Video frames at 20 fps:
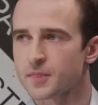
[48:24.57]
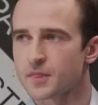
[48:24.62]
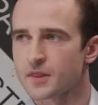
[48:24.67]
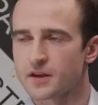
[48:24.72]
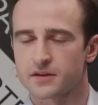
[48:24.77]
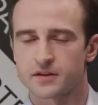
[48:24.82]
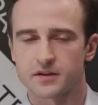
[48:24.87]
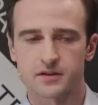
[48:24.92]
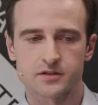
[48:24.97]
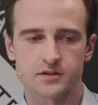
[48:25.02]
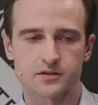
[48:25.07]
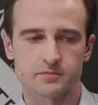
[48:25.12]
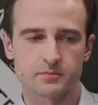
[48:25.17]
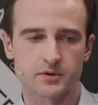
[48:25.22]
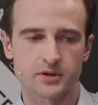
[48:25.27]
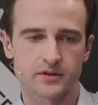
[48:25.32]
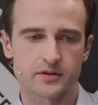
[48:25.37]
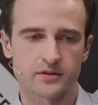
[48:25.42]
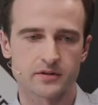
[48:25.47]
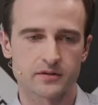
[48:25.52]
Yes,
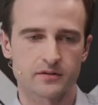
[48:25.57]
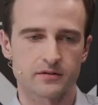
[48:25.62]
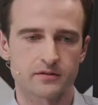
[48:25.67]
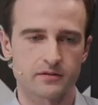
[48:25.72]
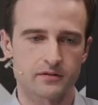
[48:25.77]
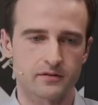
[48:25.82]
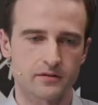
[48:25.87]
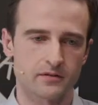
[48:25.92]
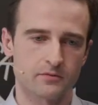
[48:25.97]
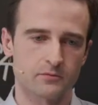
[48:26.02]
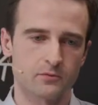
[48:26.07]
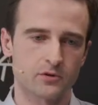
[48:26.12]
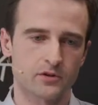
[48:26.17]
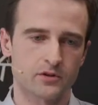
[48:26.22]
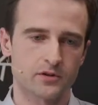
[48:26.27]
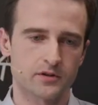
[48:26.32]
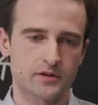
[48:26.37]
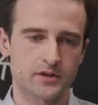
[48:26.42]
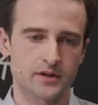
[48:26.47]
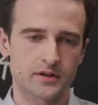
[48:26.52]
but
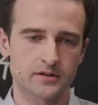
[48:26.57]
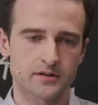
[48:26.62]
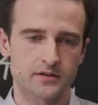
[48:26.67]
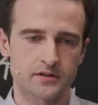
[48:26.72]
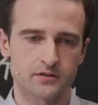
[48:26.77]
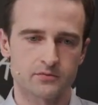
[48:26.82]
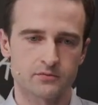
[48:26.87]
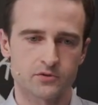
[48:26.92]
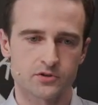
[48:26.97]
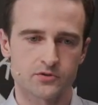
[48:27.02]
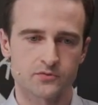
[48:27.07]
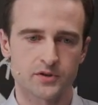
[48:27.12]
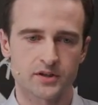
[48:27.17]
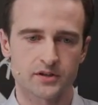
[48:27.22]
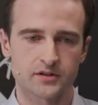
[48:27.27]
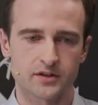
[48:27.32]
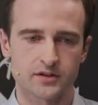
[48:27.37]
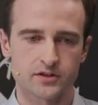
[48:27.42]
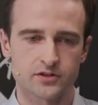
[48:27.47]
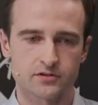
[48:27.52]
what Jan did was very
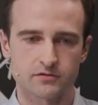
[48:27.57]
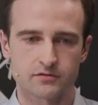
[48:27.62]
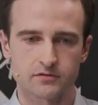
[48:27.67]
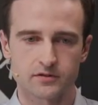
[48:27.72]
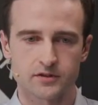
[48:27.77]
natural.